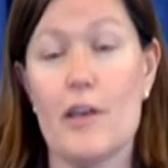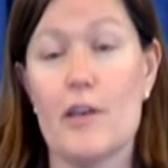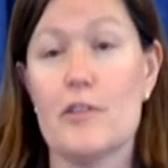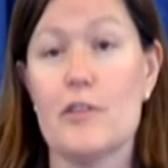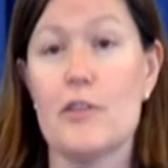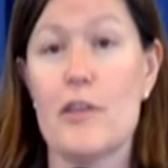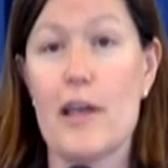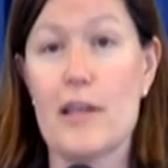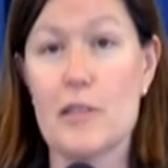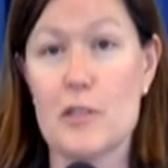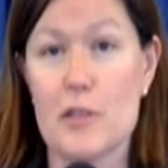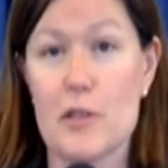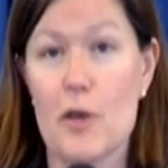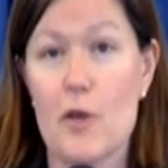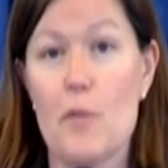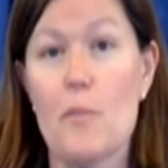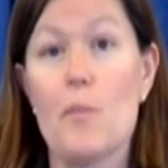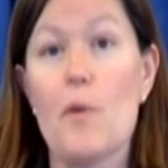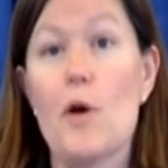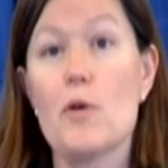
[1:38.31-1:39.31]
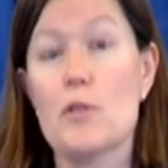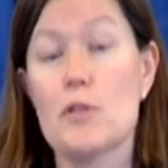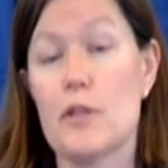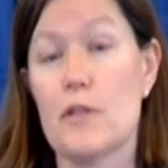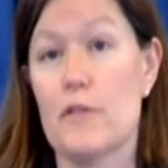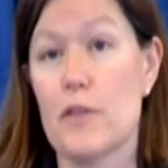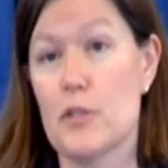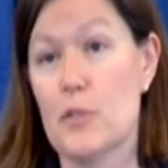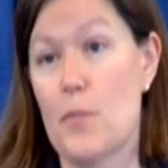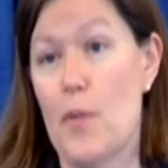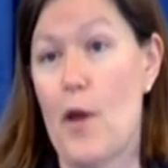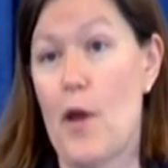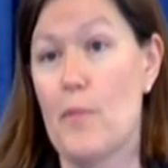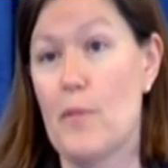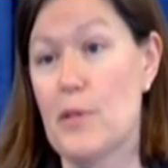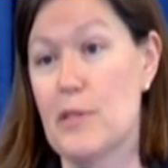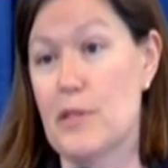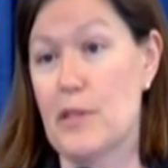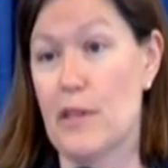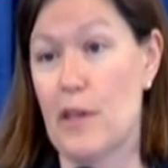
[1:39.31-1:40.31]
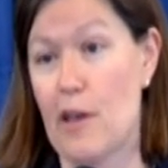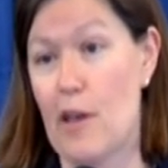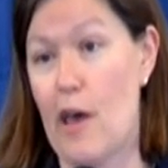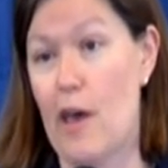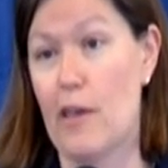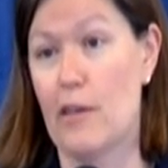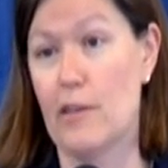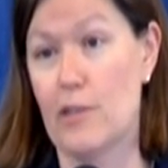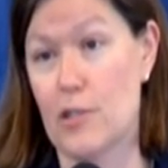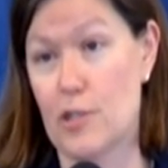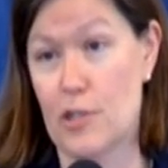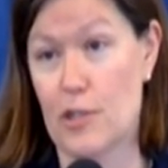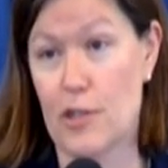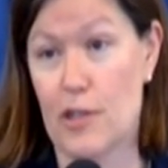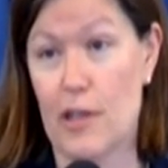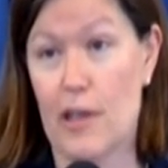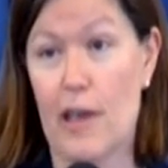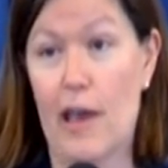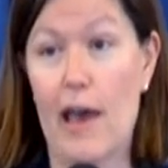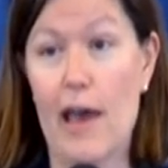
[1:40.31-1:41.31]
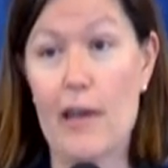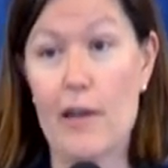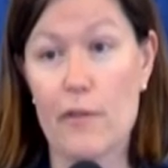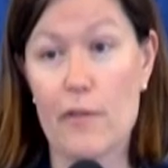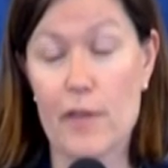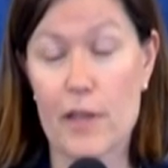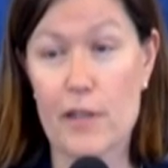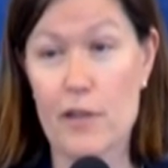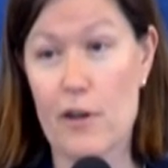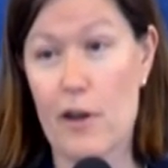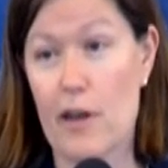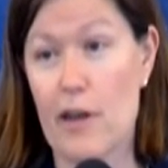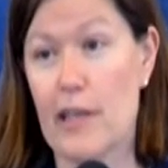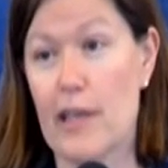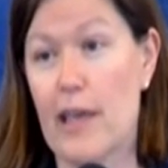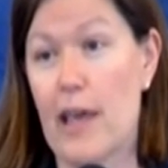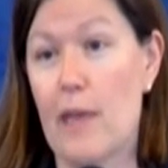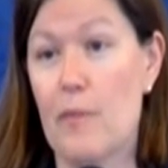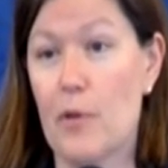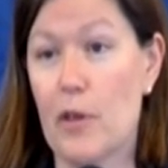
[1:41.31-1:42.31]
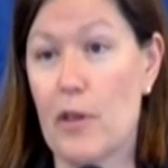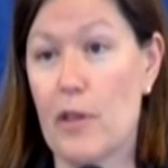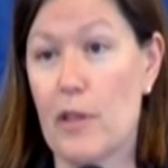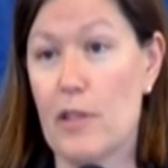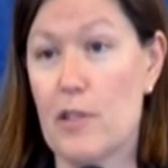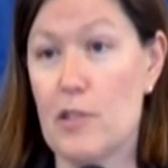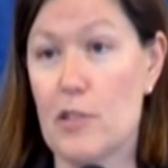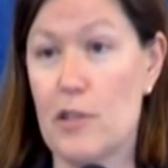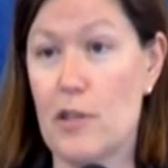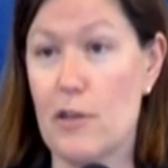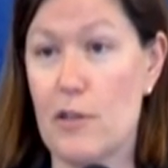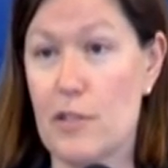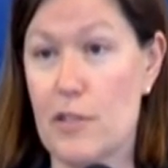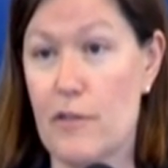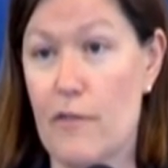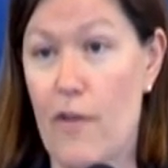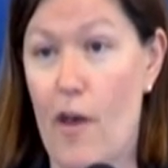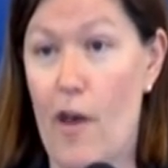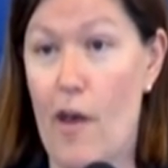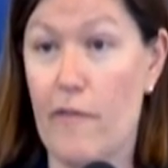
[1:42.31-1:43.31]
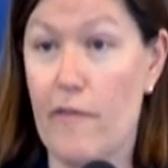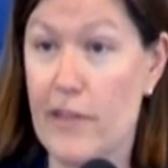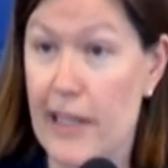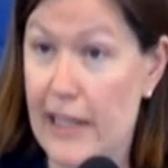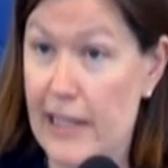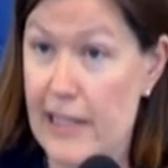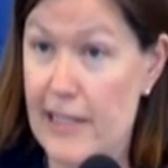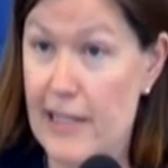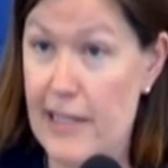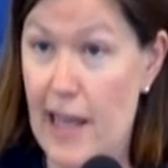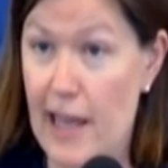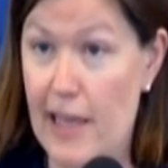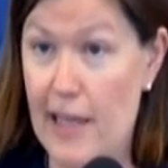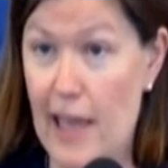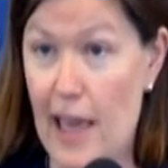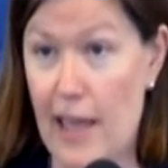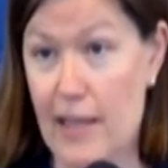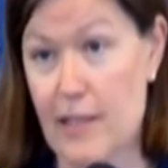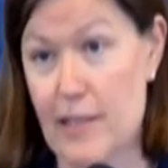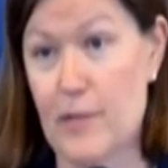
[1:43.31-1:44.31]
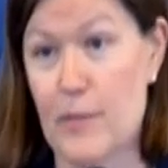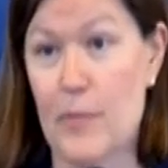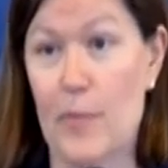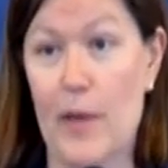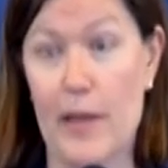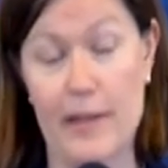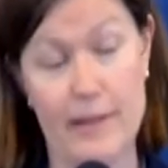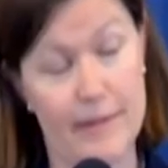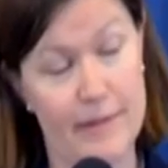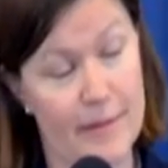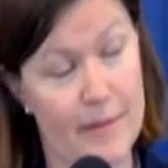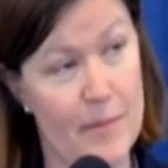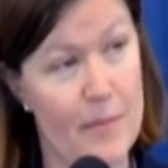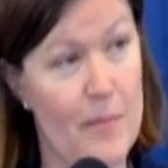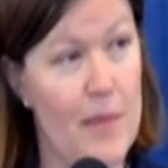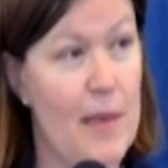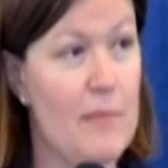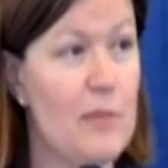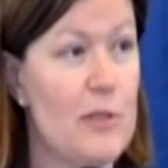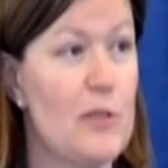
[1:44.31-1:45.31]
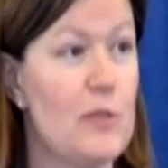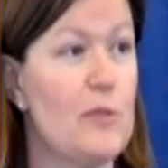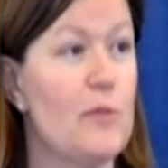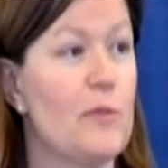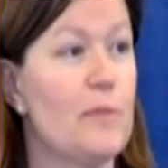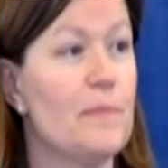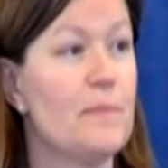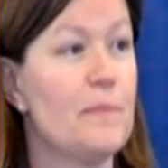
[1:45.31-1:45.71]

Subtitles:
So that's most of the departments in the college. I don't think there are any chemical engineers involved, at least not yet, but maybe soon.